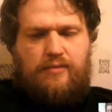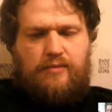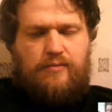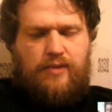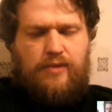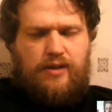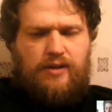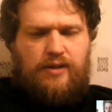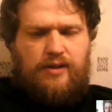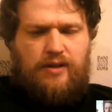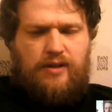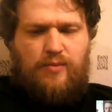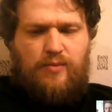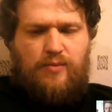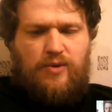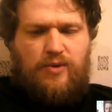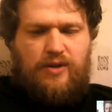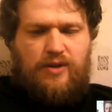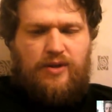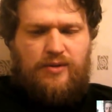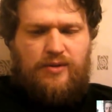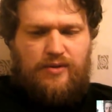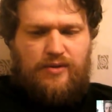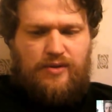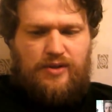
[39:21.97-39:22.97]
Really? Why are
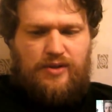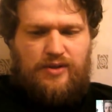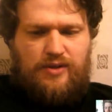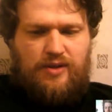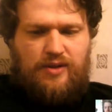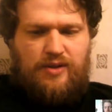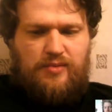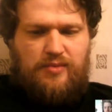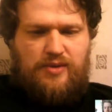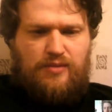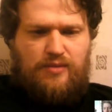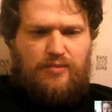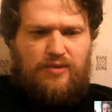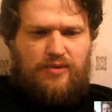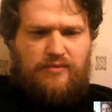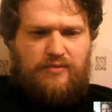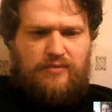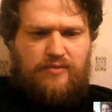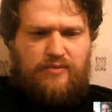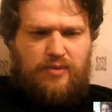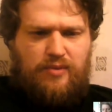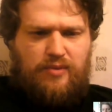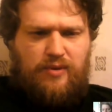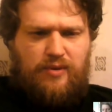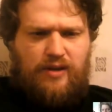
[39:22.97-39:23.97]
you trying to stop someone
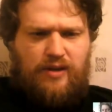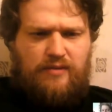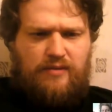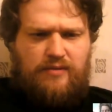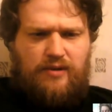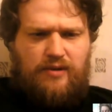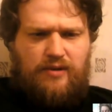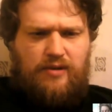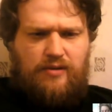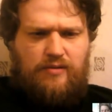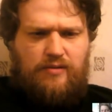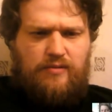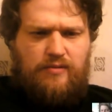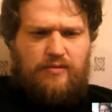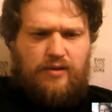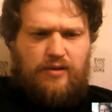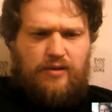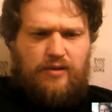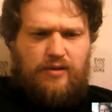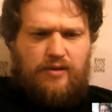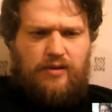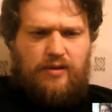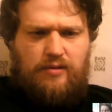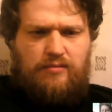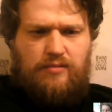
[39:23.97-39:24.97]
from going after the alt-right
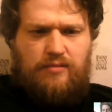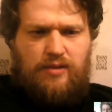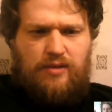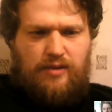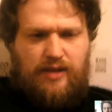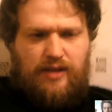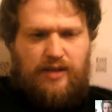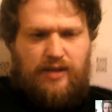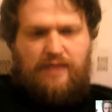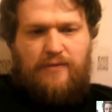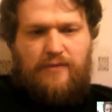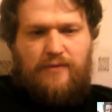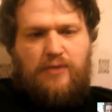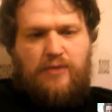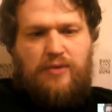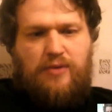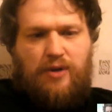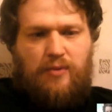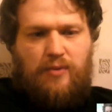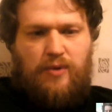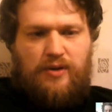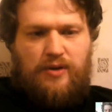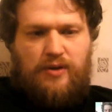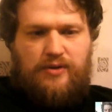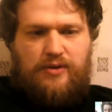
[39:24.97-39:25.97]
then? Okay, if you
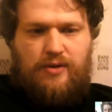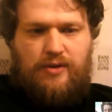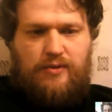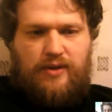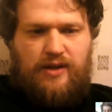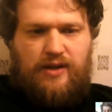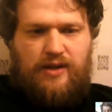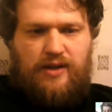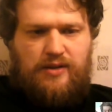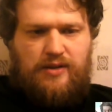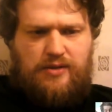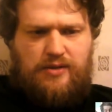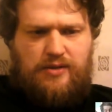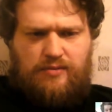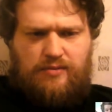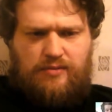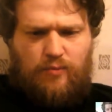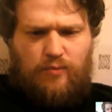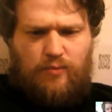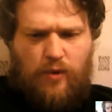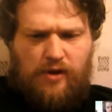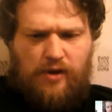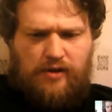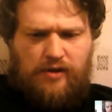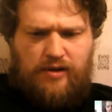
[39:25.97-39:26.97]
don't want to, that's
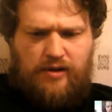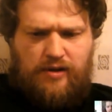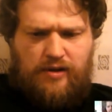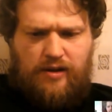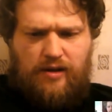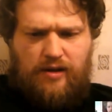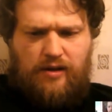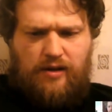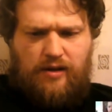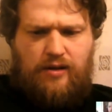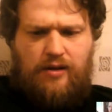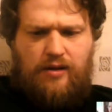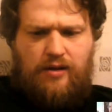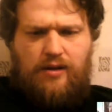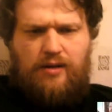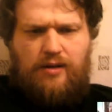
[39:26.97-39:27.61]
one thing.